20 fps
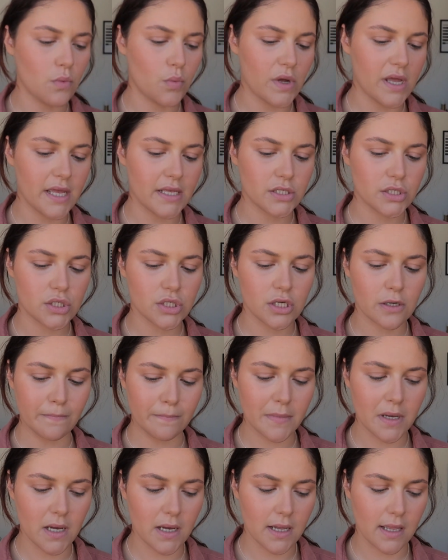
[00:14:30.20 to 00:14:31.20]
which
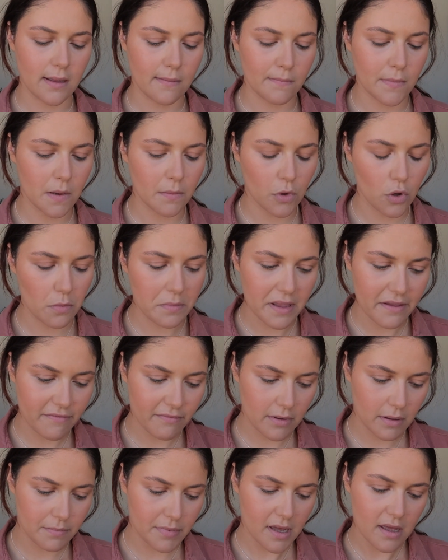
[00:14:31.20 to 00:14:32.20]
my mum got me
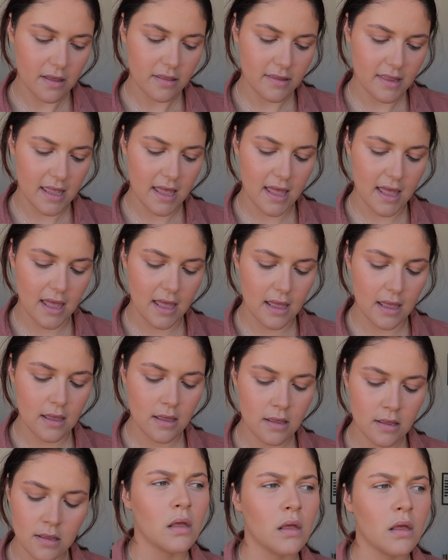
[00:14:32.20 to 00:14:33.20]
for my birthday
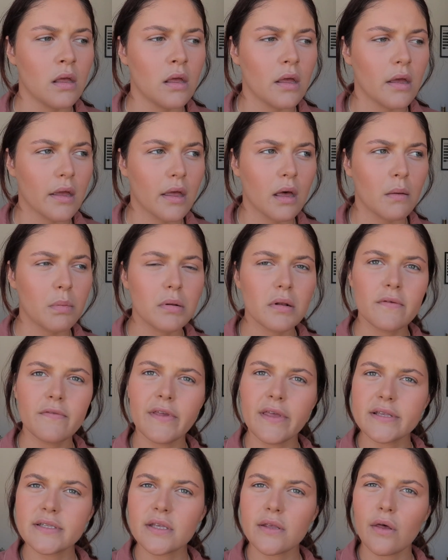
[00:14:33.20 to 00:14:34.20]
a couple of
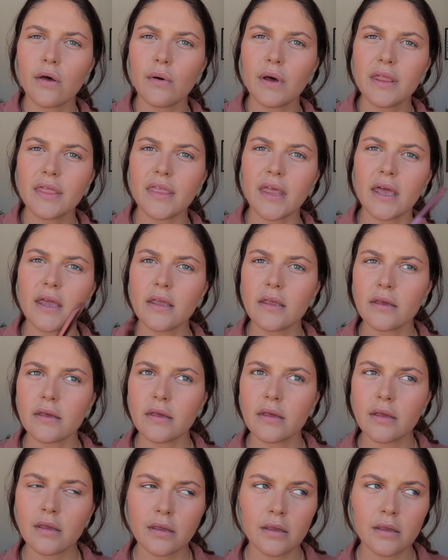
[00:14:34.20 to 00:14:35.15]
years ago, I think.